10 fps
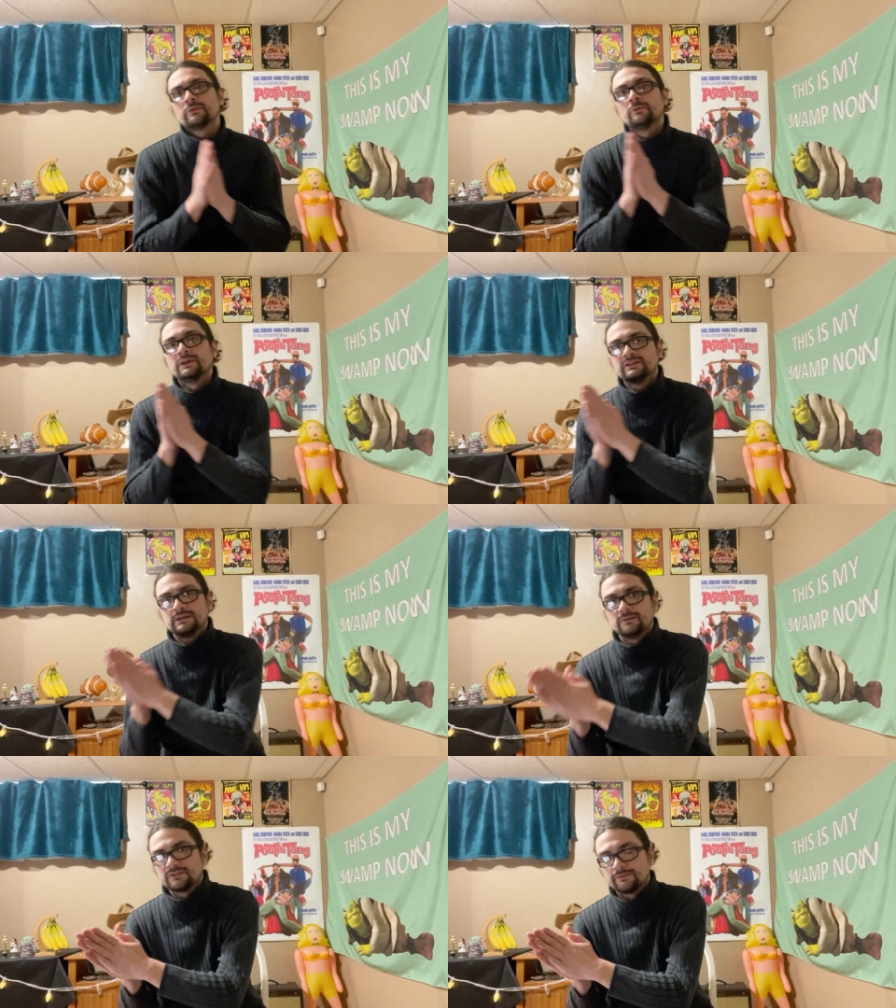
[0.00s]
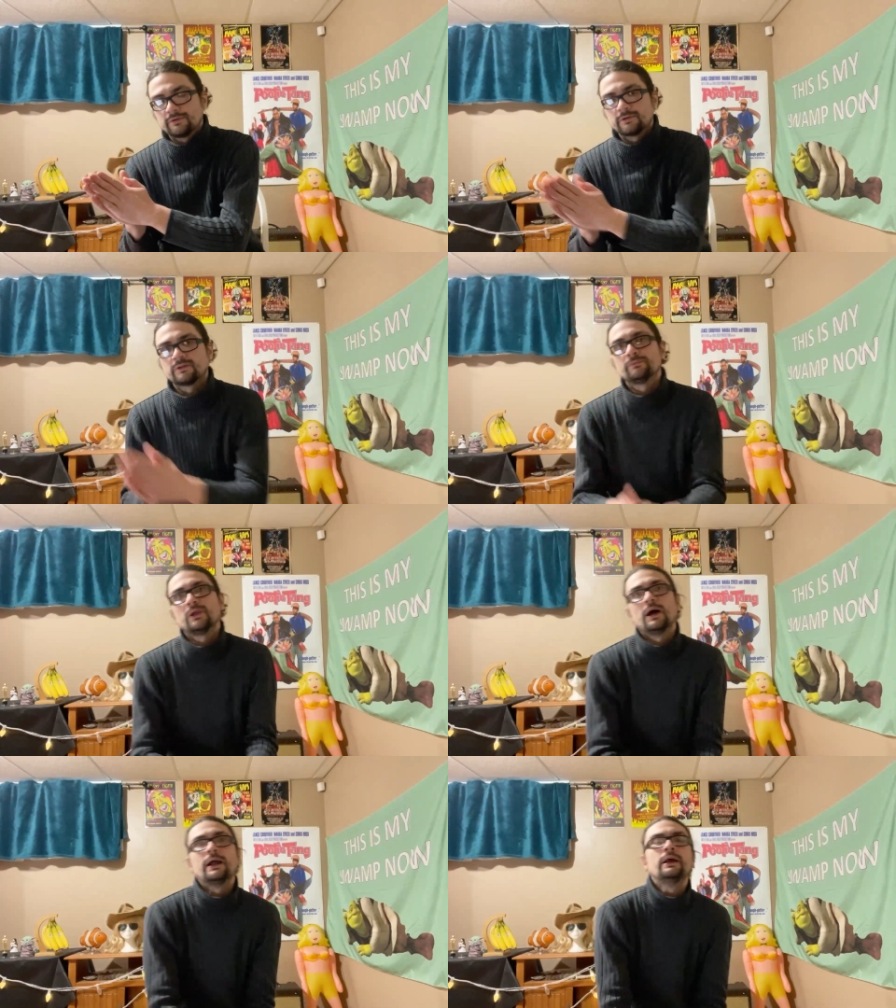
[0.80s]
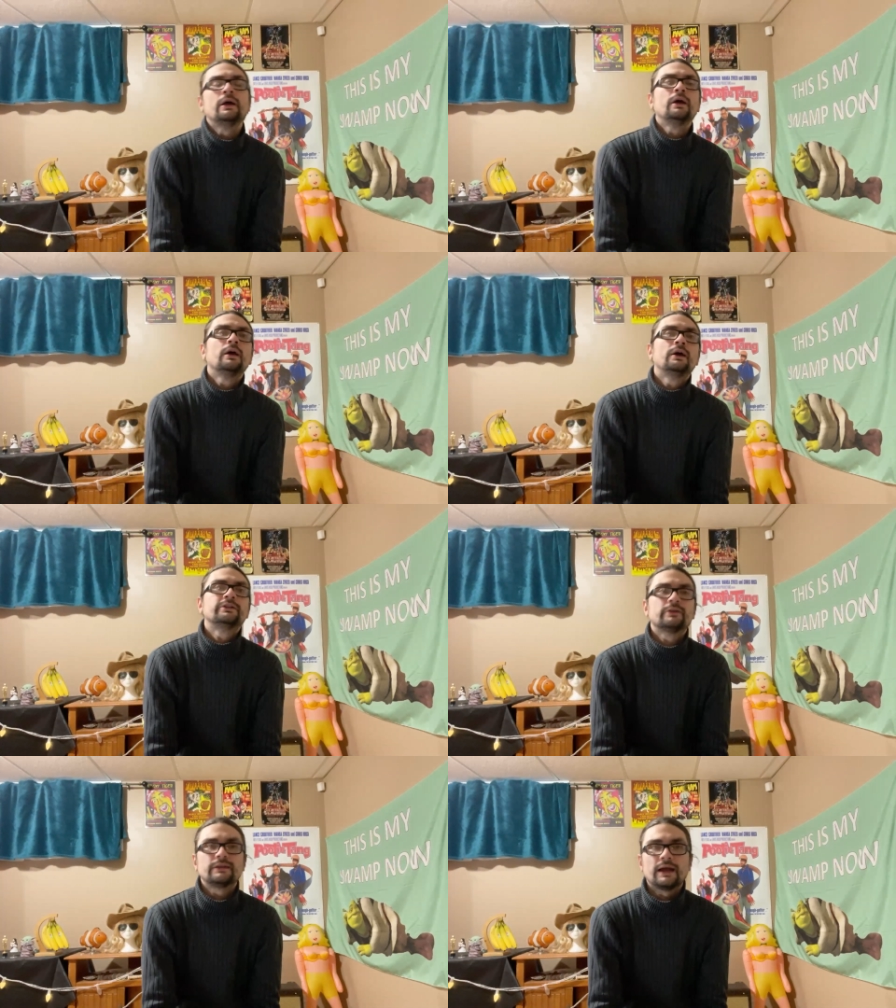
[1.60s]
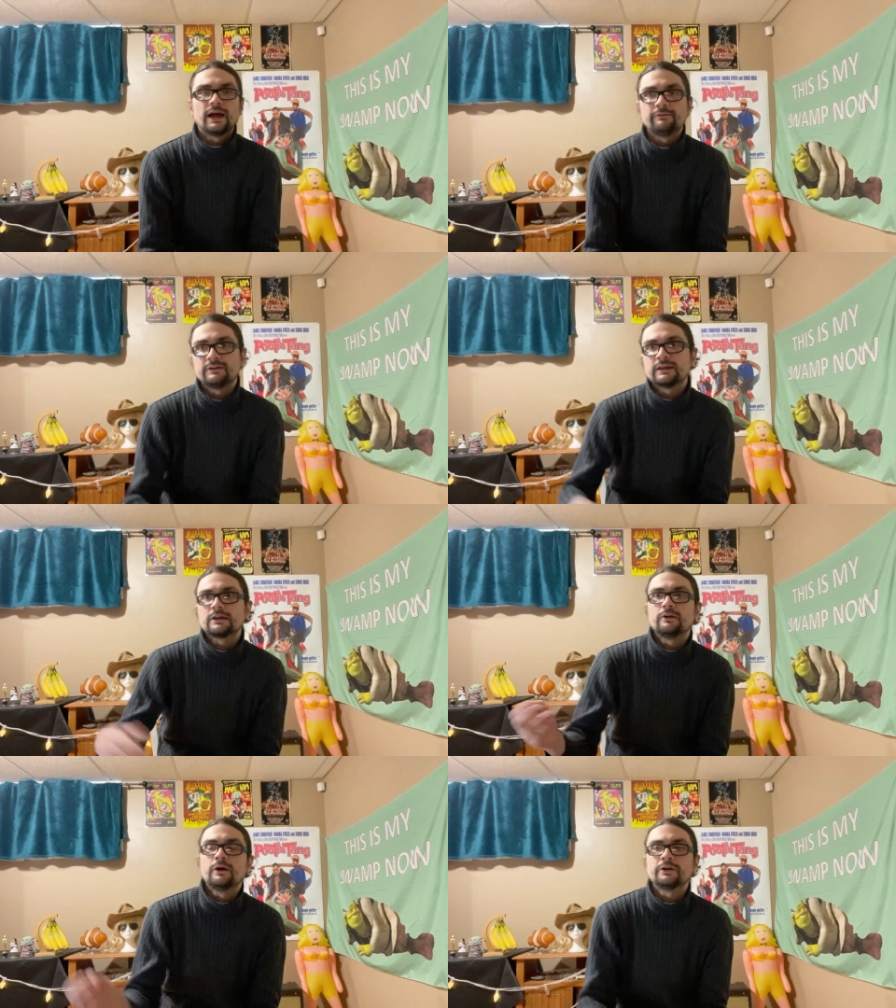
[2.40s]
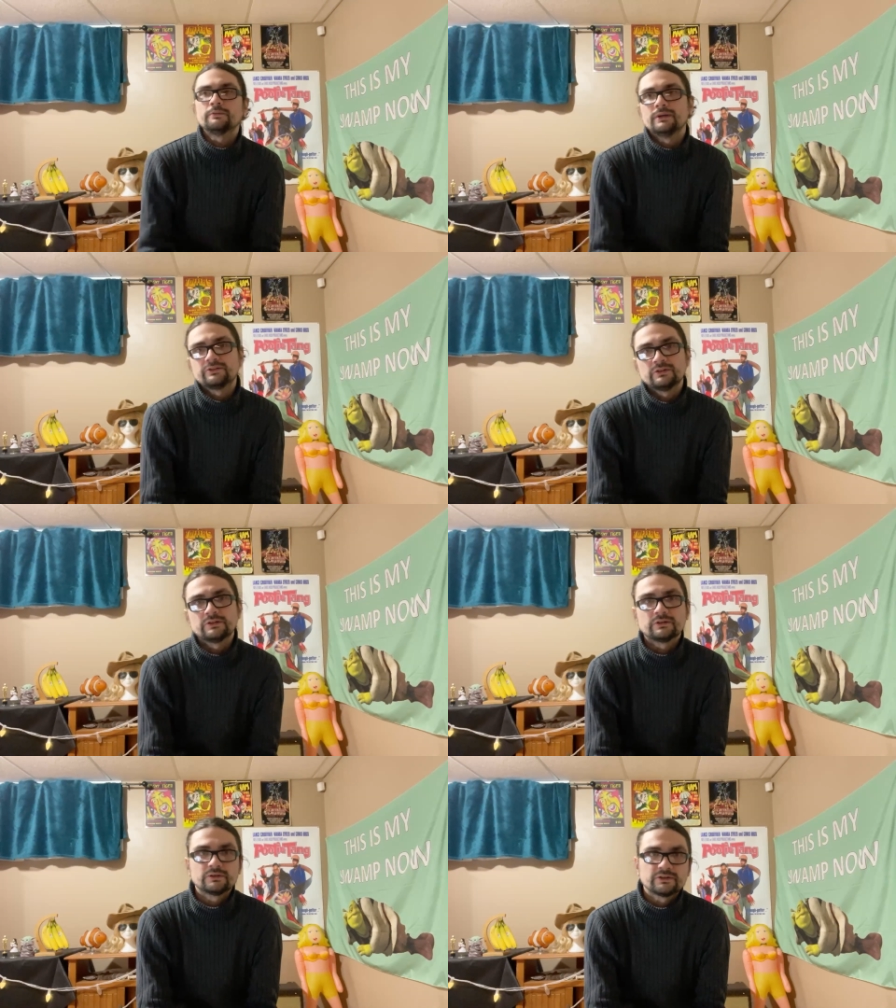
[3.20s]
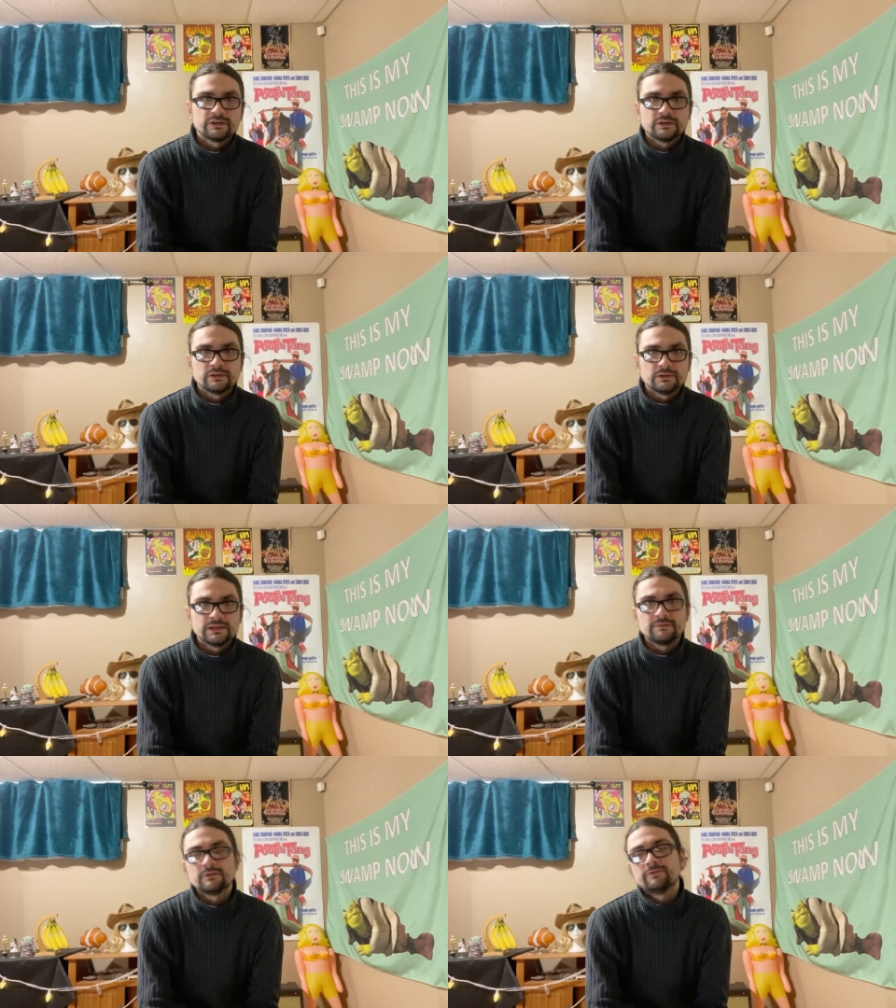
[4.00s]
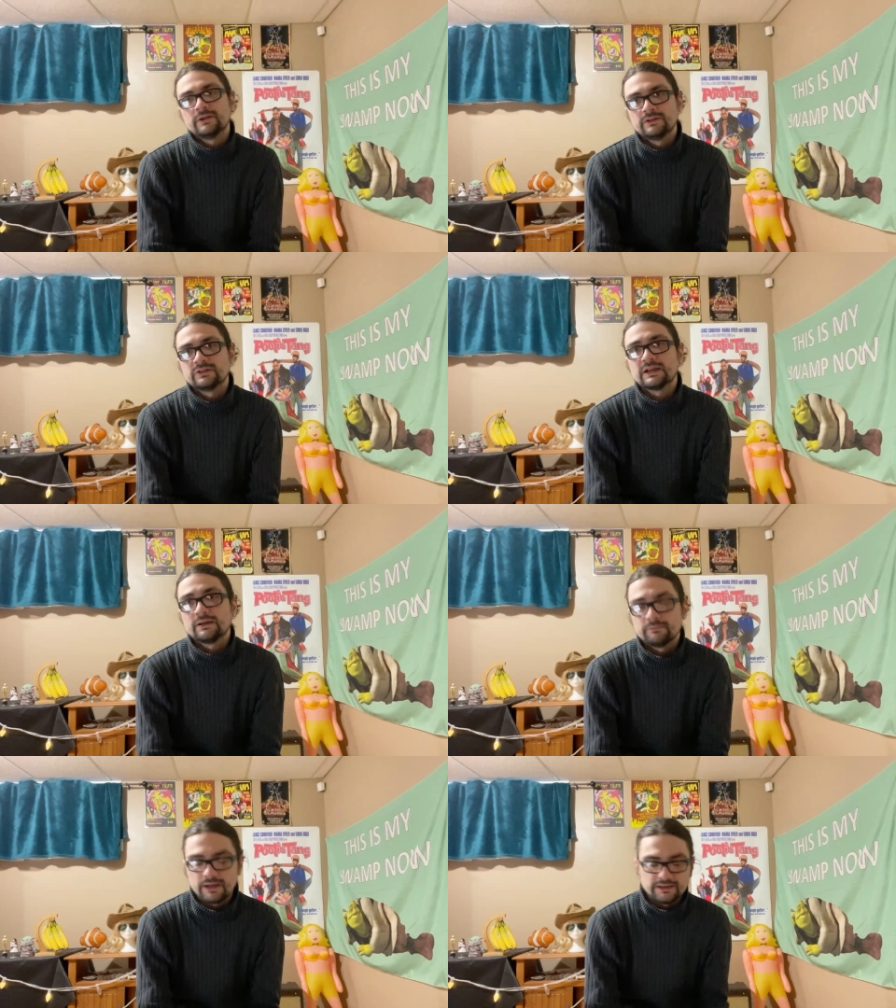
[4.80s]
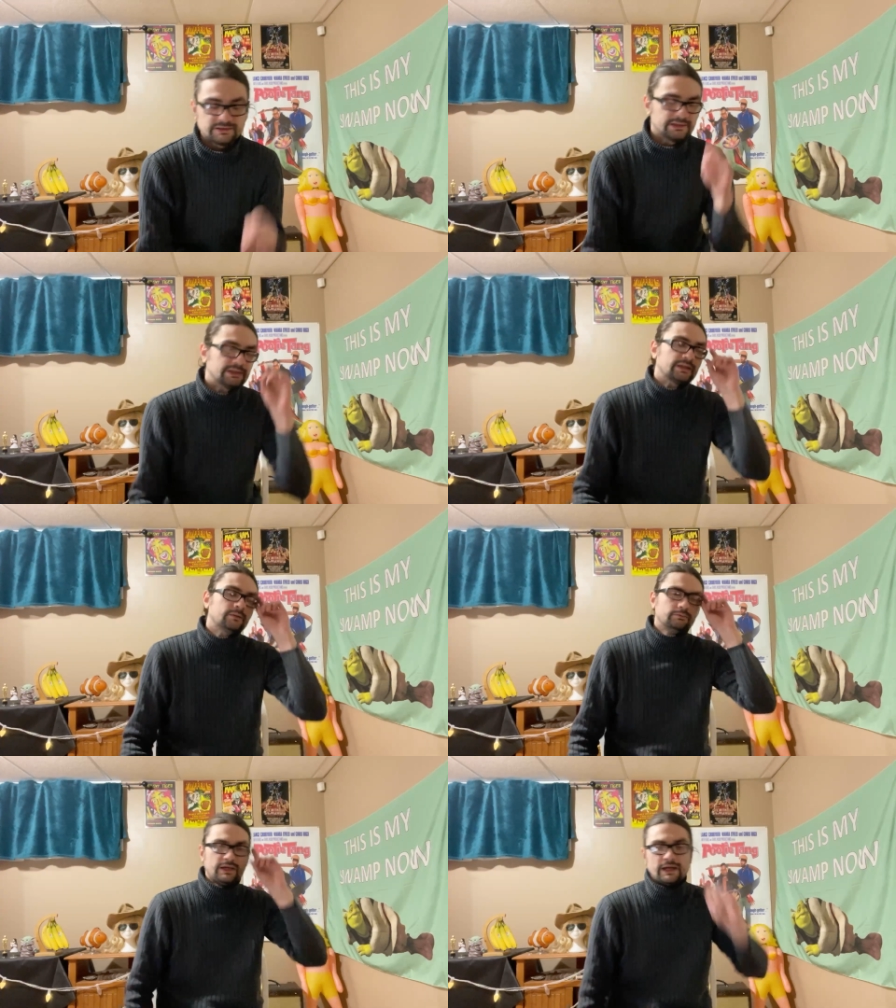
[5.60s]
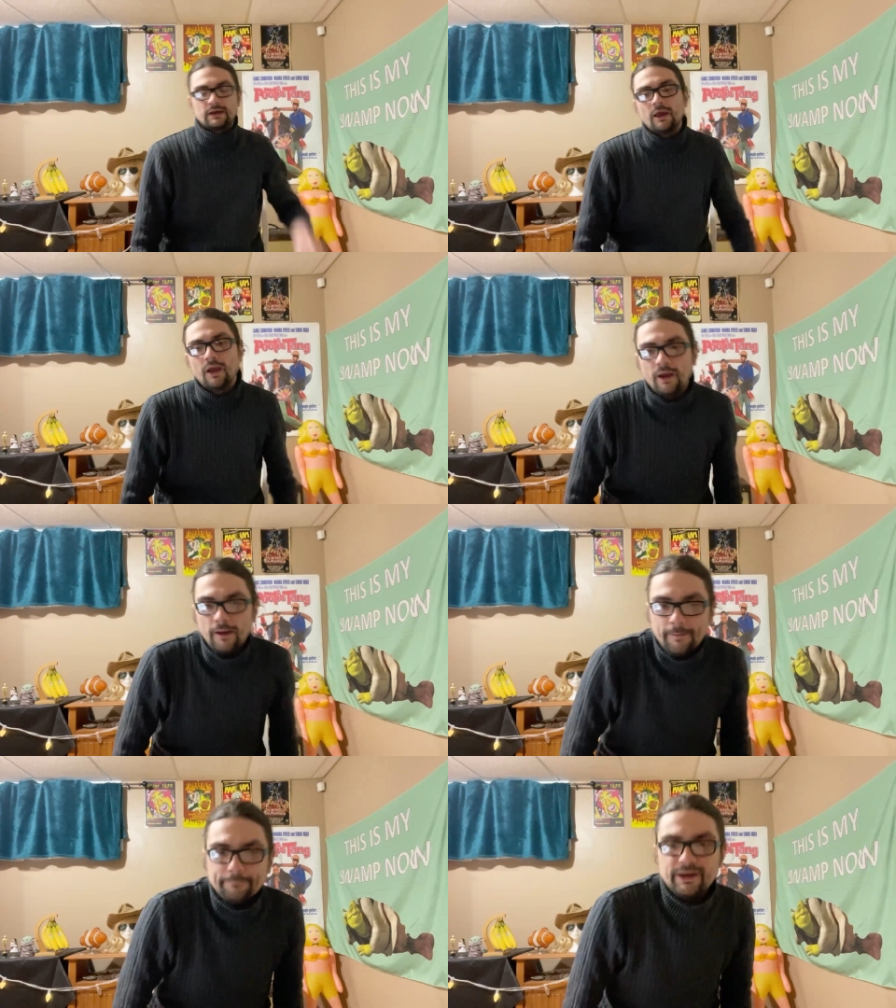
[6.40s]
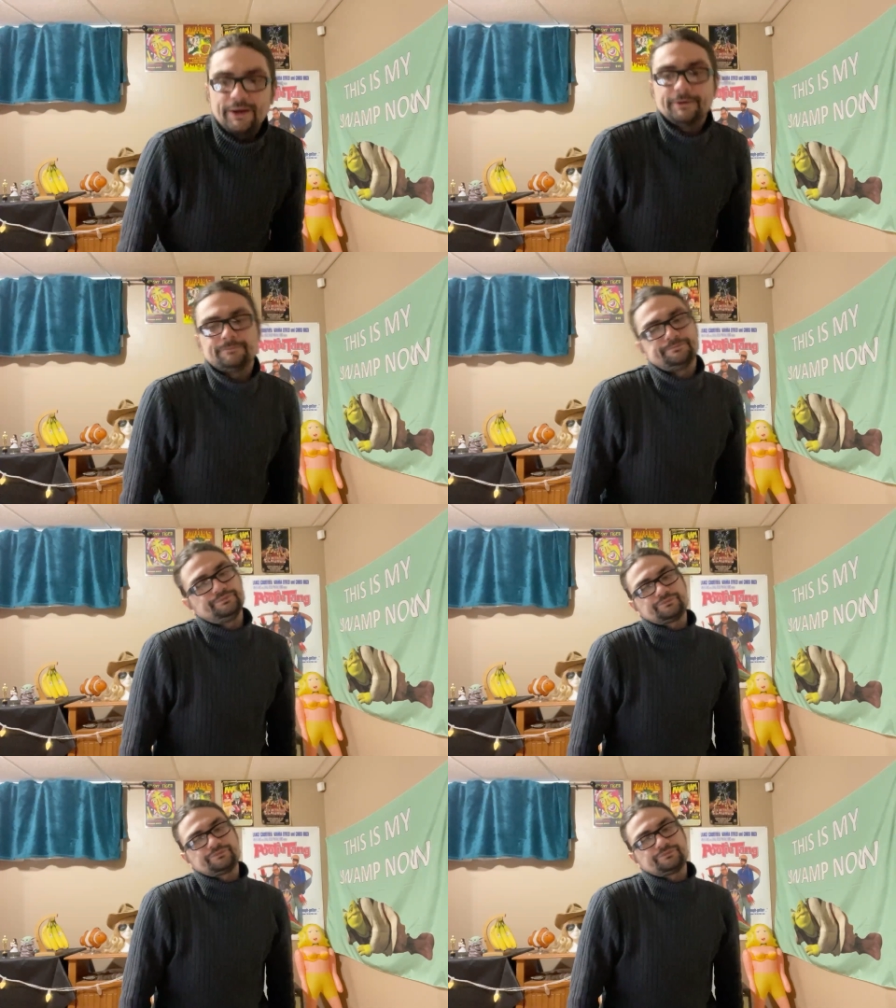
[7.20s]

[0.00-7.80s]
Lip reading: what's used to further the plot so that Ivy can go on her mission to leave the village and get him medicine and come back. But